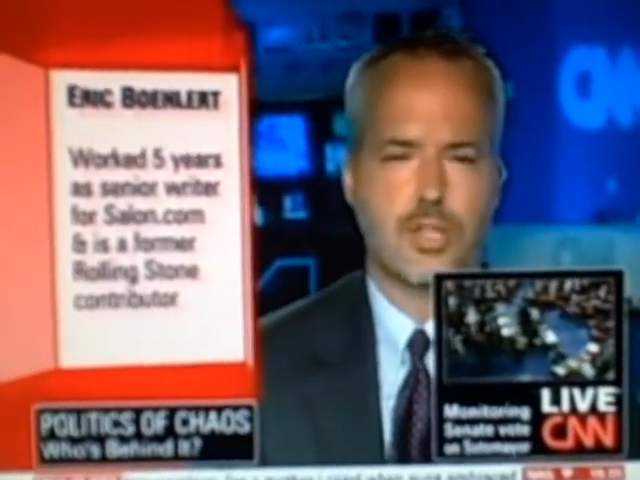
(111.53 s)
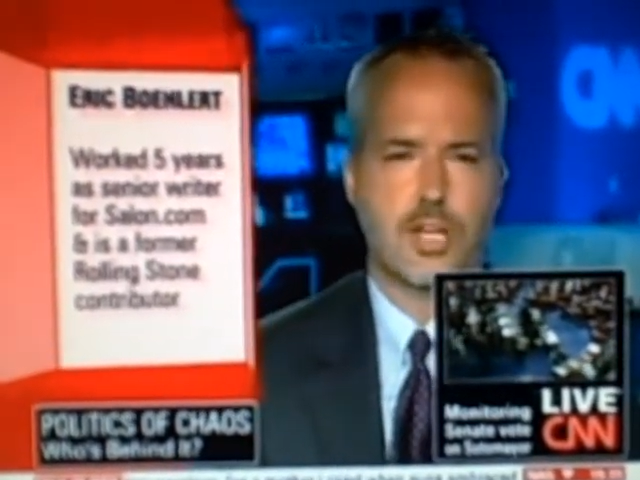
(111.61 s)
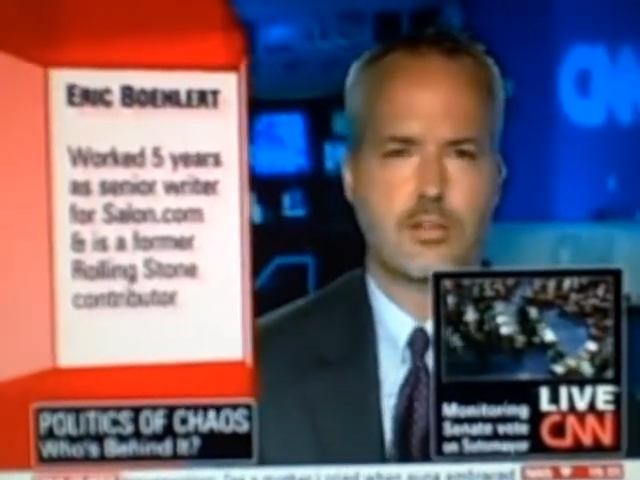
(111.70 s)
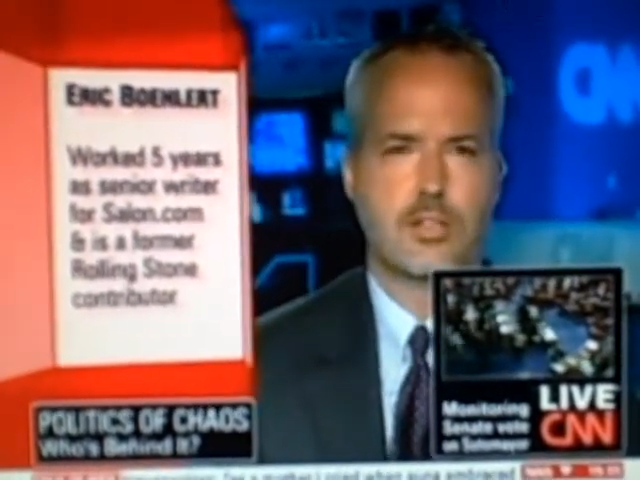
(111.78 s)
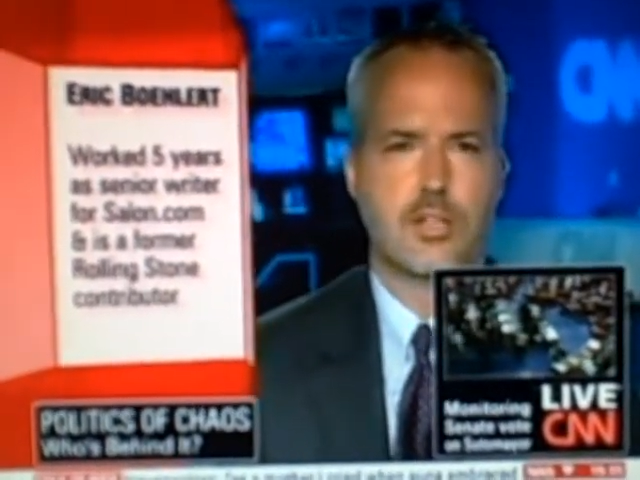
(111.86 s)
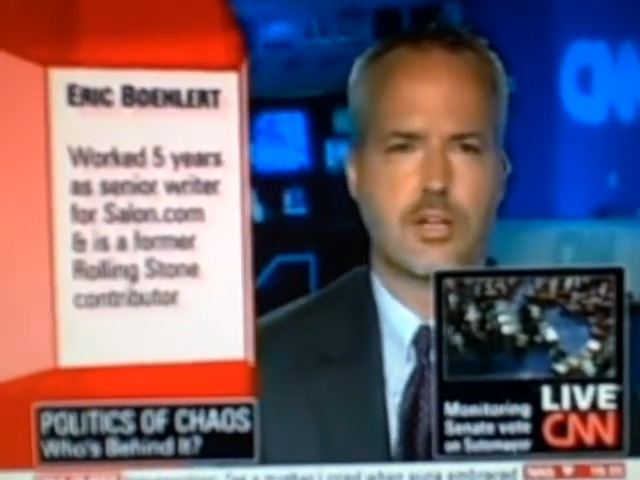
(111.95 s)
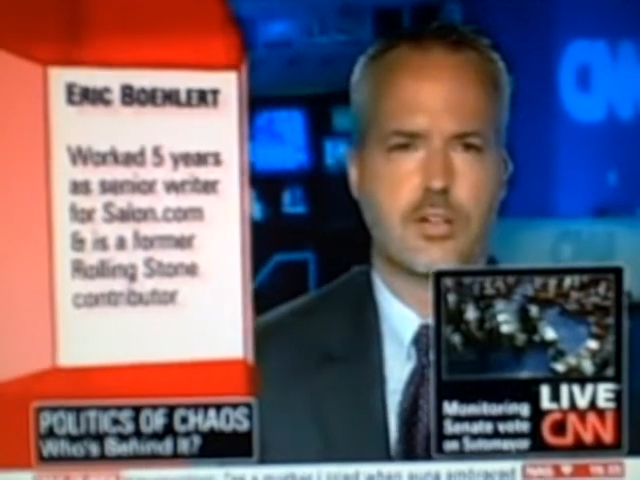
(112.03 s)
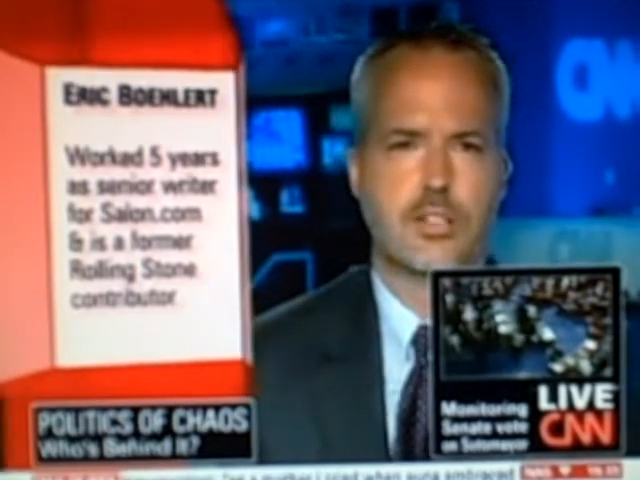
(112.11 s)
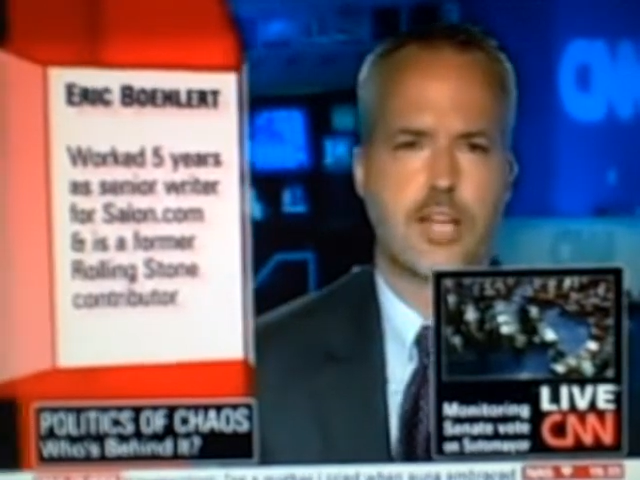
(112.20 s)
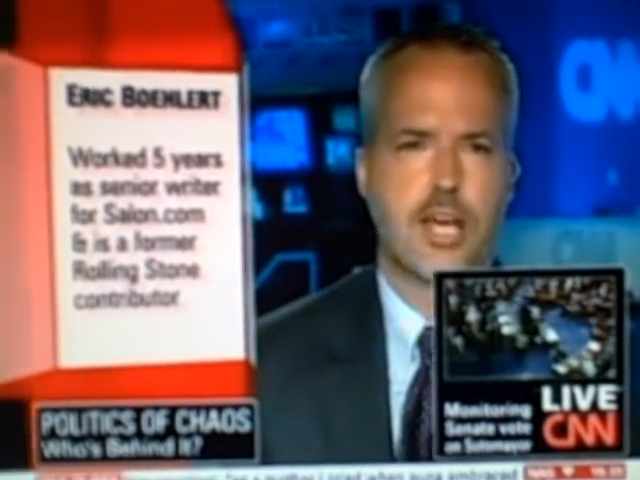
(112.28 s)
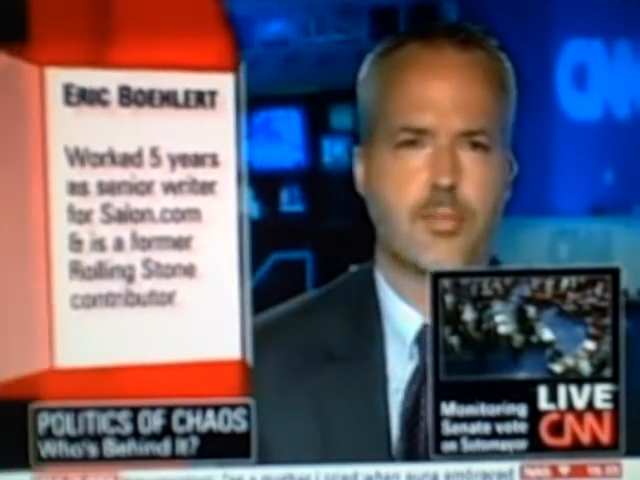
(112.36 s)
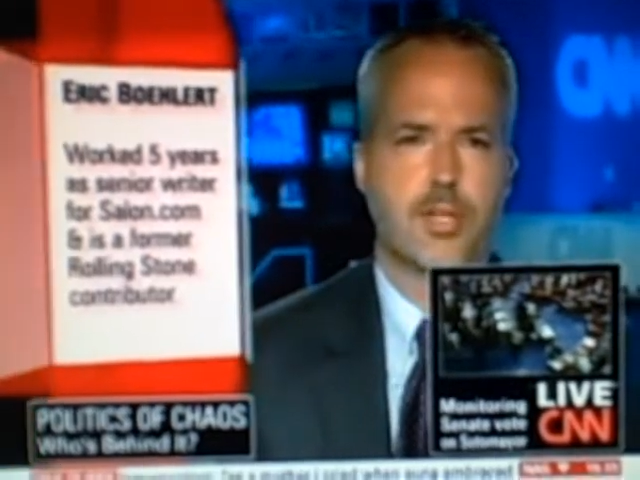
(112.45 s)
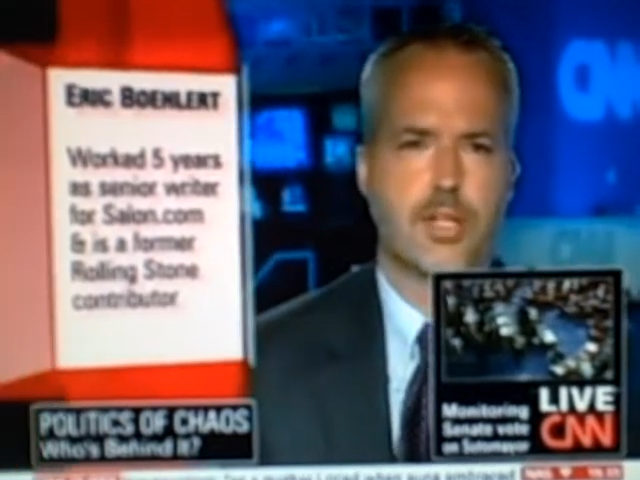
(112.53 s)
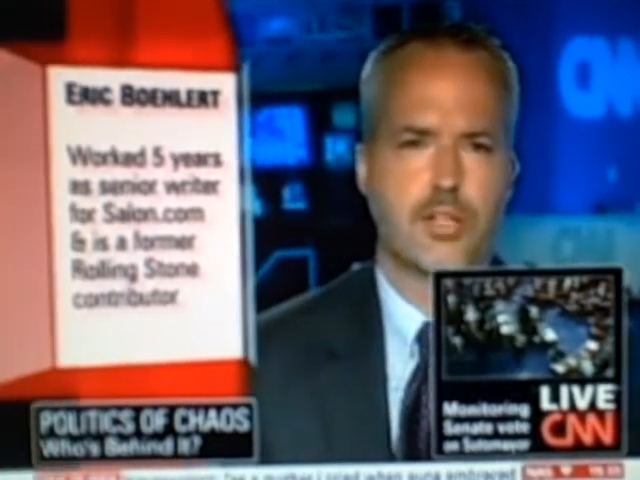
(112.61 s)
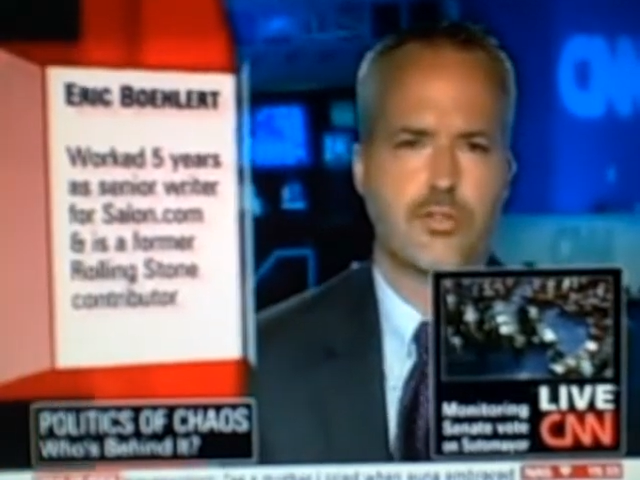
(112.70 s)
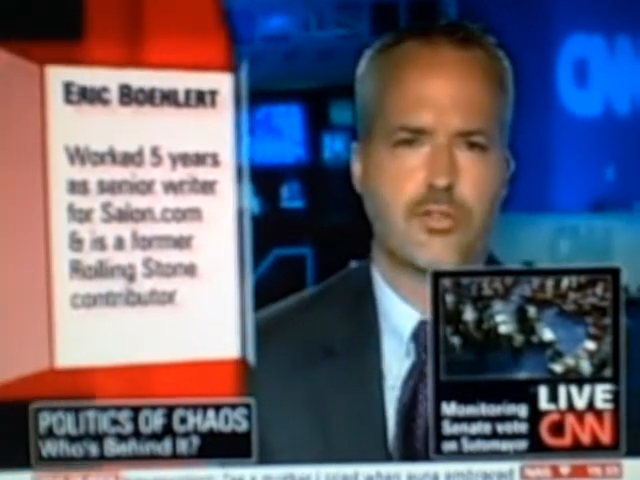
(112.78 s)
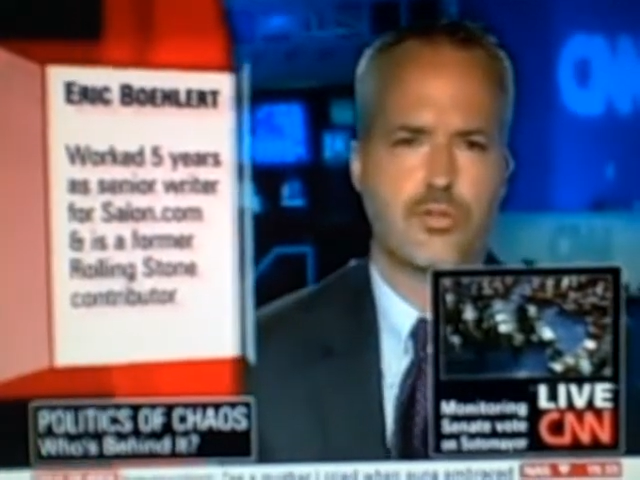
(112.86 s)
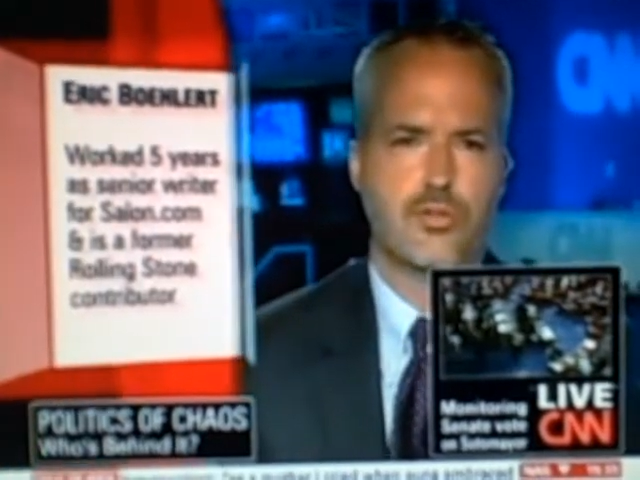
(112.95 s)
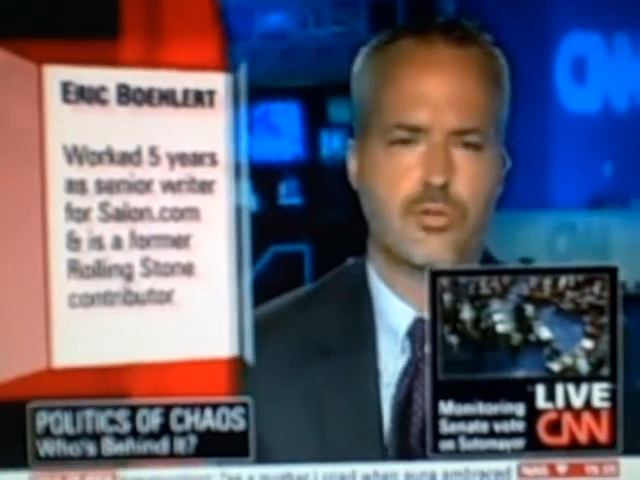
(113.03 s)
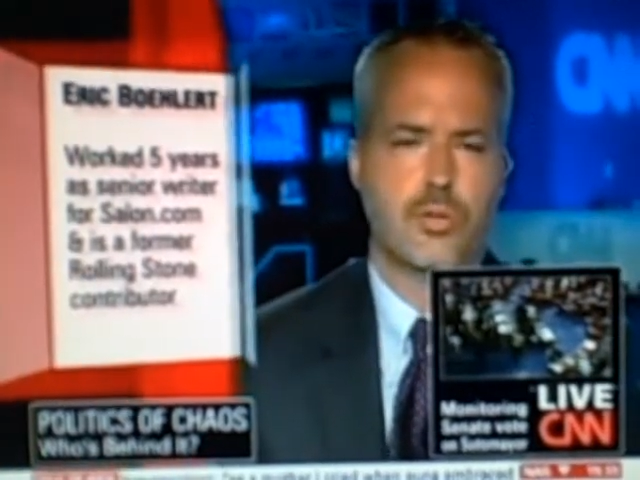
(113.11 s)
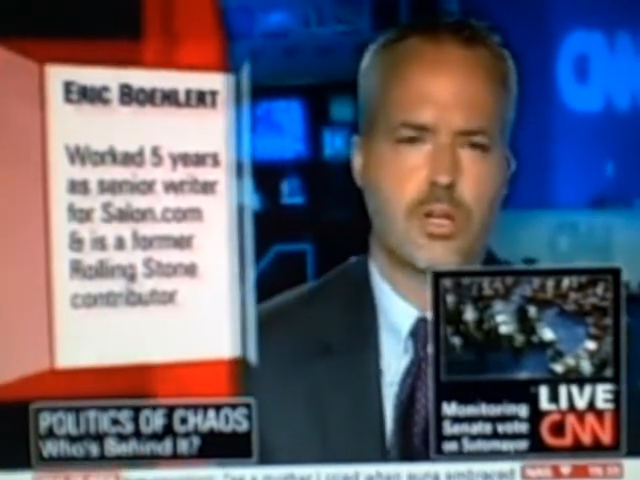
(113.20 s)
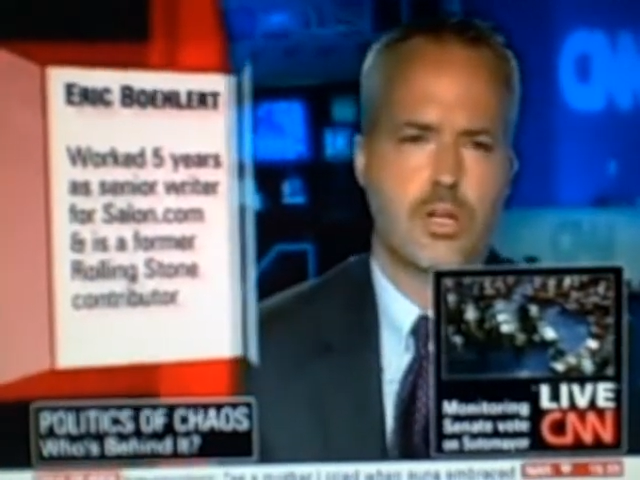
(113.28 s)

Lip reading: healthcare. It's tapping into,